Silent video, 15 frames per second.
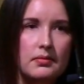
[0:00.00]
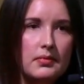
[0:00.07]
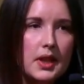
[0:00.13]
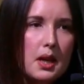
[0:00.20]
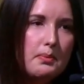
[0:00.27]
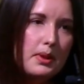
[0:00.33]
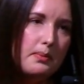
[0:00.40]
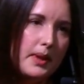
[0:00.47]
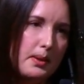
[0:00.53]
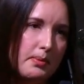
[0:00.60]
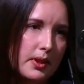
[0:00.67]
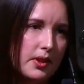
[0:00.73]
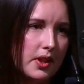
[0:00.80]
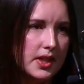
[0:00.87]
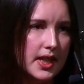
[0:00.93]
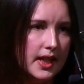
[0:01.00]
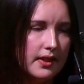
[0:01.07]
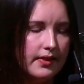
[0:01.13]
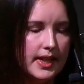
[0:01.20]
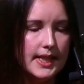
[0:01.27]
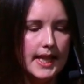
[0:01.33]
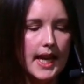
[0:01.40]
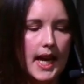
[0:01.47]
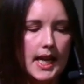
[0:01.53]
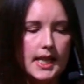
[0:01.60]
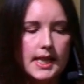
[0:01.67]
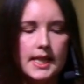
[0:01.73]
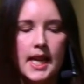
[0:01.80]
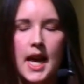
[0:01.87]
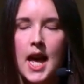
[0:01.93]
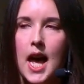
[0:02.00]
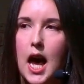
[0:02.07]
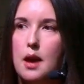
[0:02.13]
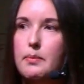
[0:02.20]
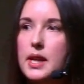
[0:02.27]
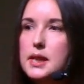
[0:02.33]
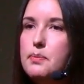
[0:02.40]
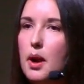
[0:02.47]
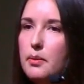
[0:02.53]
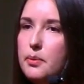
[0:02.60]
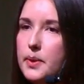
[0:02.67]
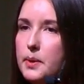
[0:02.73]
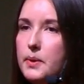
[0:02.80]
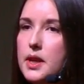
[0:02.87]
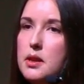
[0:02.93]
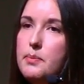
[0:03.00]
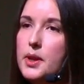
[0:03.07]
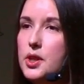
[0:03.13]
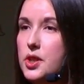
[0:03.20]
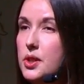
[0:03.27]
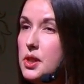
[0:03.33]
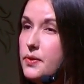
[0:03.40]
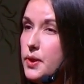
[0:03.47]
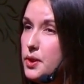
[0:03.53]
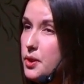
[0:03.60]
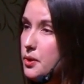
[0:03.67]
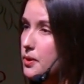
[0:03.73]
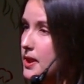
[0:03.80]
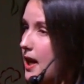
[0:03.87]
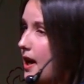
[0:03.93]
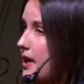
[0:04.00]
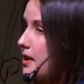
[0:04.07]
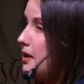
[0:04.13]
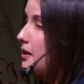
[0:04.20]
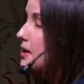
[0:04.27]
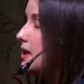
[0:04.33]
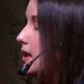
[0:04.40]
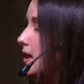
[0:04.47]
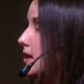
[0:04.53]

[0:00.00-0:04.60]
A couple of people nodding and raising hands. It's probably one of the most useful tools that I use, and